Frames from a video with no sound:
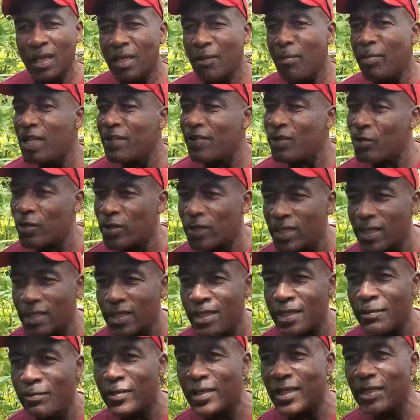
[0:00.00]
you never know if you have
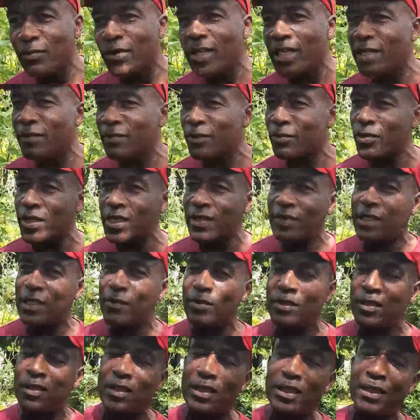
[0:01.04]
anything. Why you never tell me
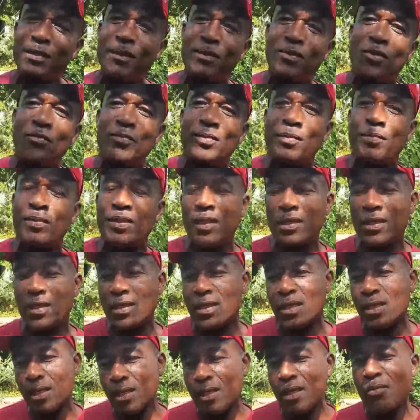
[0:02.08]
to sell them something? I said,
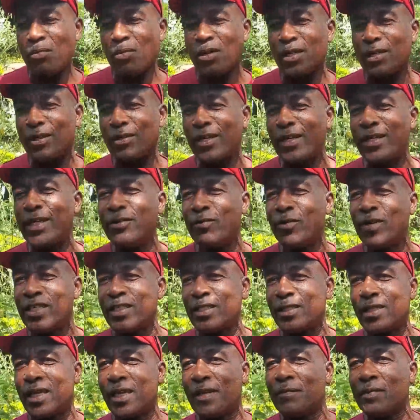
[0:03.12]
yeah man. So anyway, she
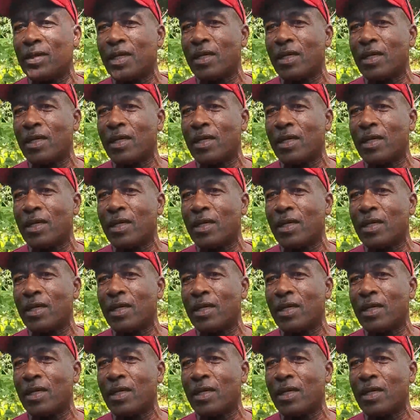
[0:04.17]
said